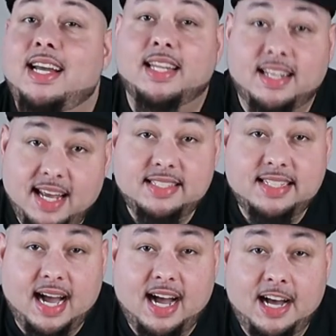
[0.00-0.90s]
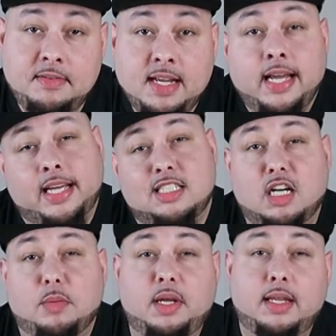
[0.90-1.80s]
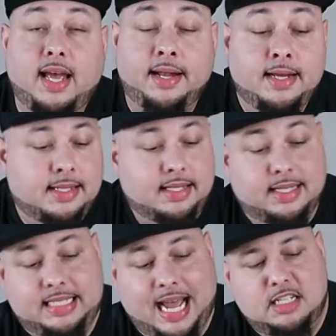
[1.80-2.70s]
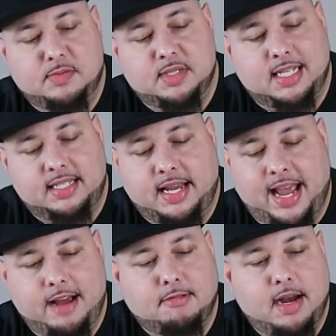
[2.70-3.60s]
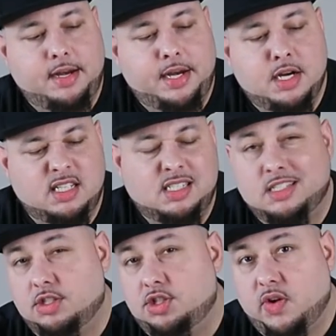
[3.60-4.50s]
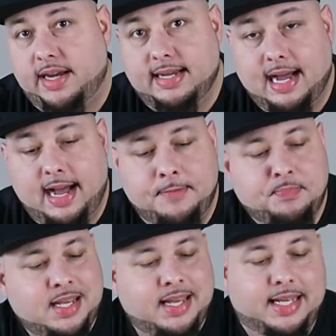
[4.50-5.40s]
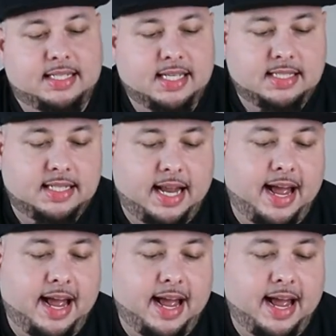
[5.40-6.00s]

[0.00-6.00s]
The next con is going to be that the attachments that they have right here, this is a straight guide. It doesn't